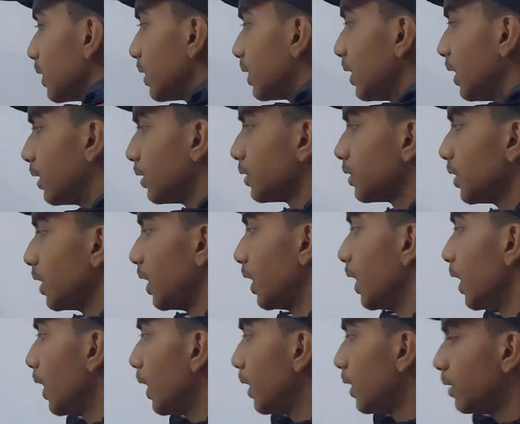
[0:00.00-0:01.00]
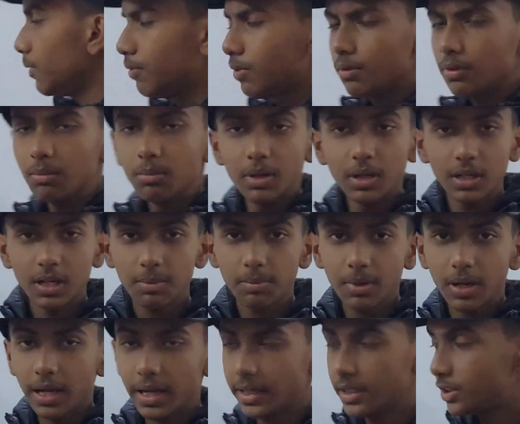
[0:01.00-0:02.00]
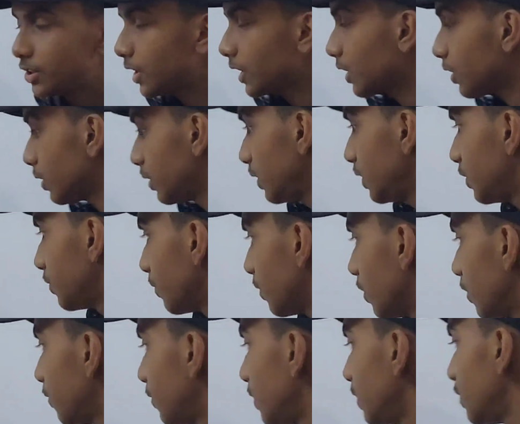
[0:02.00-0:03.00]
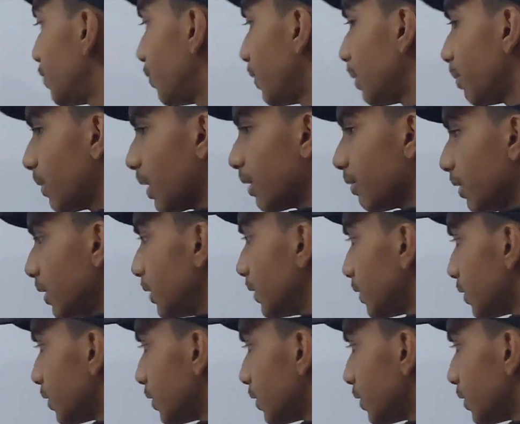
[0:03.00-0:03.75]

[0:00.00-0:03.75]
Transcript: Now see, we will multiply and check each one of these one by one.